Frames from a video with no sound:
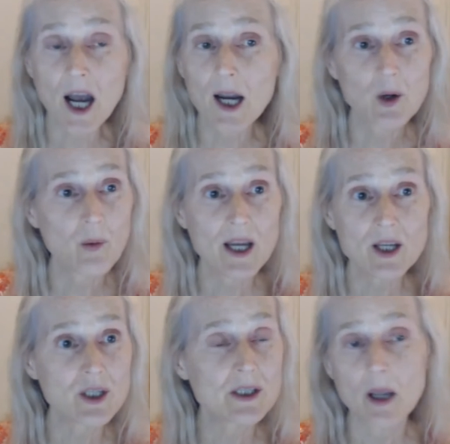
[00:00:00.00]
higher
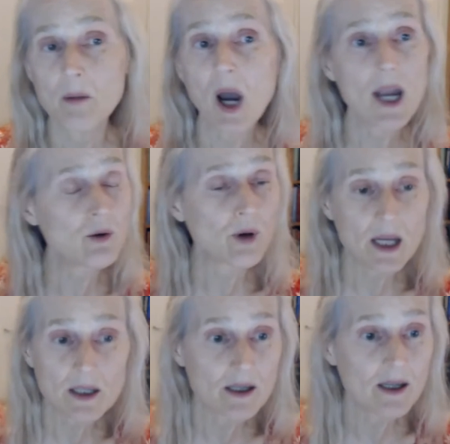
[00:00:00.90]
wages, they
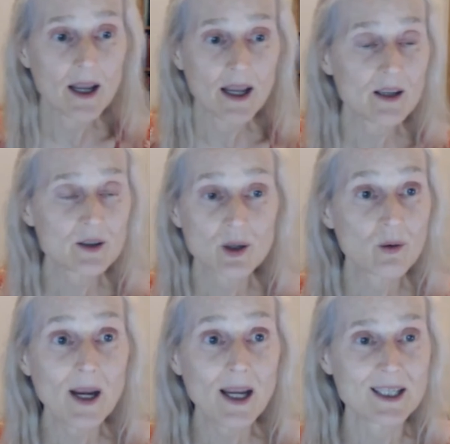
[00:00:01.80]
migrated. It's a
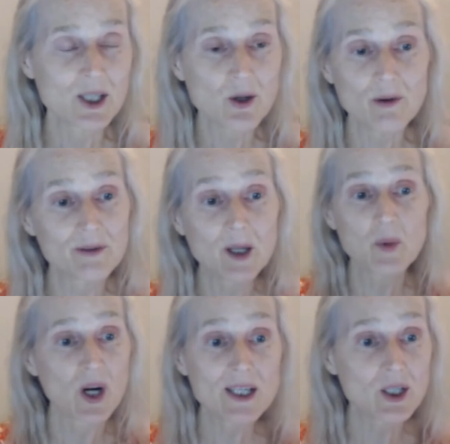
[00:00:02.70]
great, it's sort of
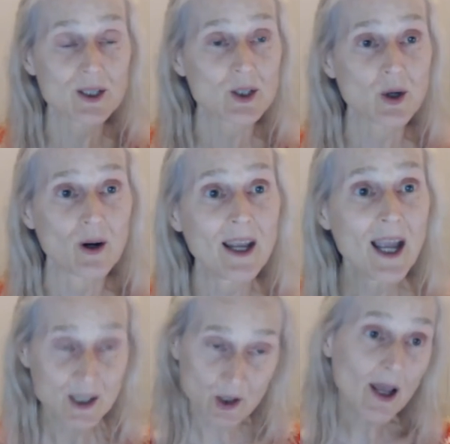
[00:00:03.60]
liberation story.
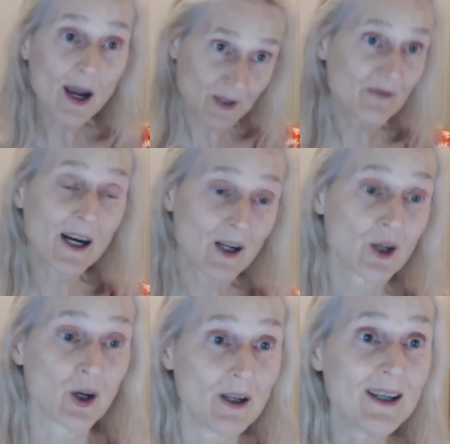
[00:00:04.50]
So that was very
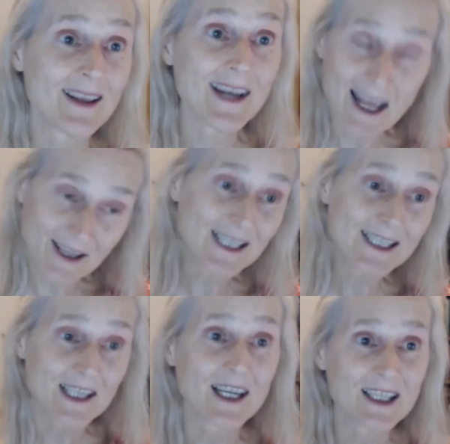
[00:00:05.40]
good. The
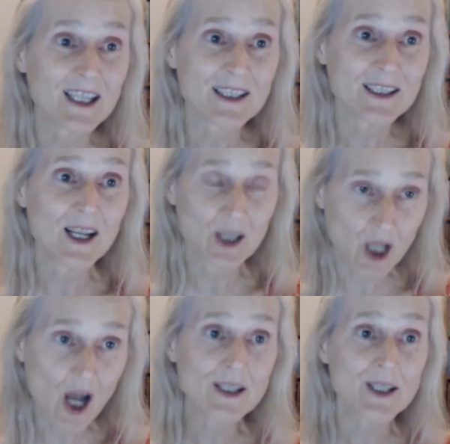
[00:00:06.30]
Netherlands and England
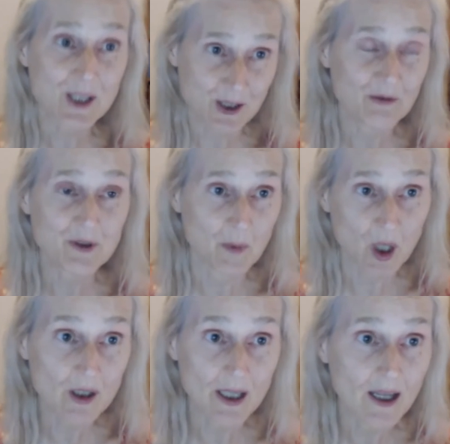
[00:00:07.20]
lost serfdom
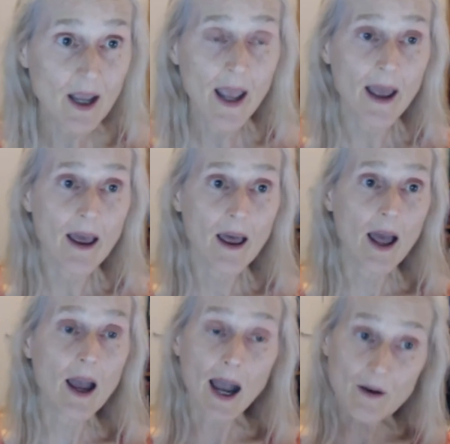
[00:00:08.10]
early.
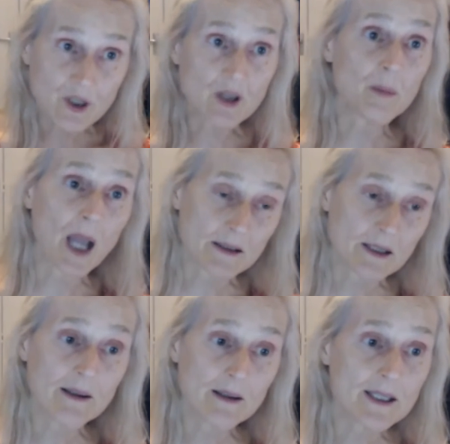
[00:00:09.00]
After the Black
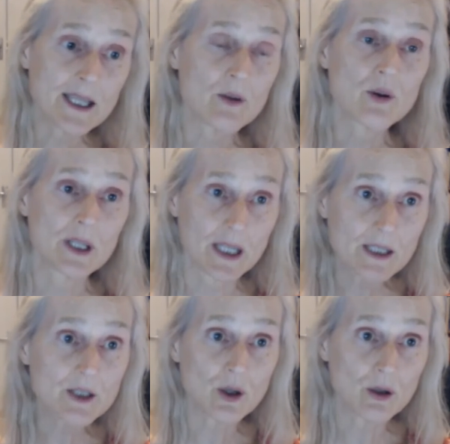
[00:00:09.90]
Death in Central and
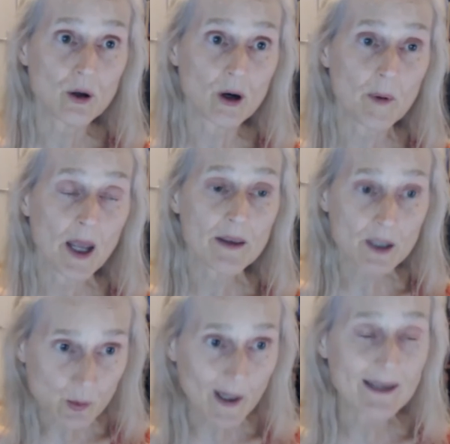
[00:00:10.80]
Eastern Europe,
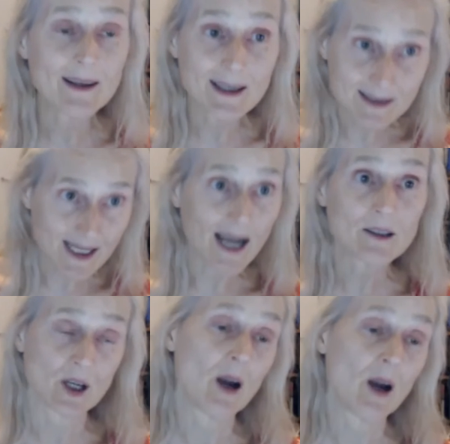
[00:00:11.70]
things went in the
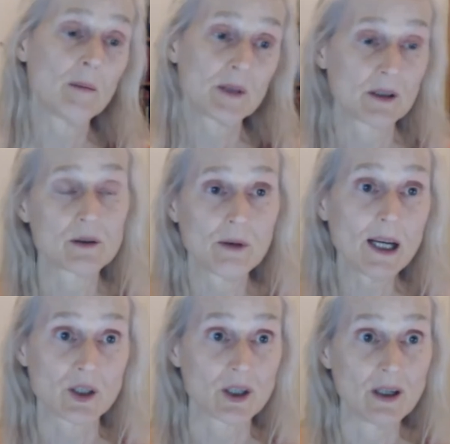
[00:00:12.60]
exact opposite
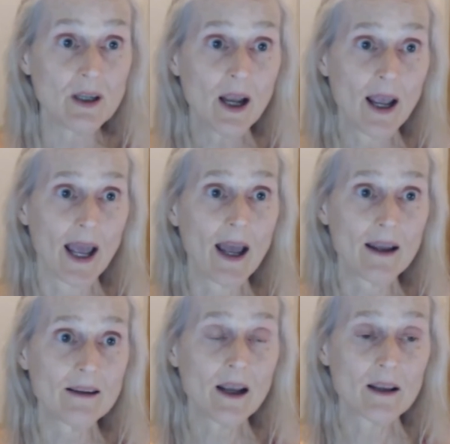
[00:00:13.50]
direction,
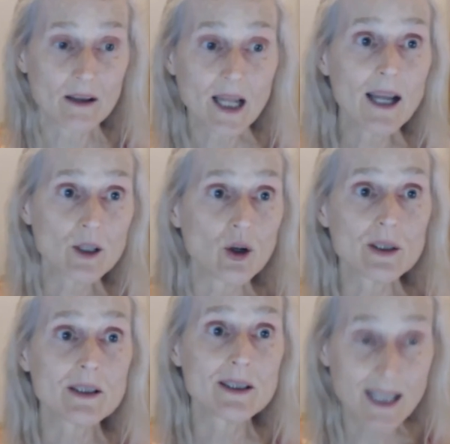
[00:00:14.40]
and the
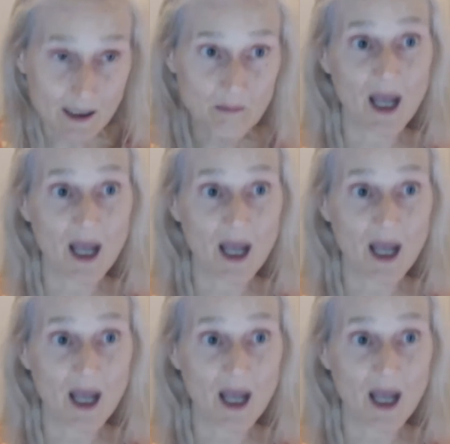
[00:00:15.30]
landlords did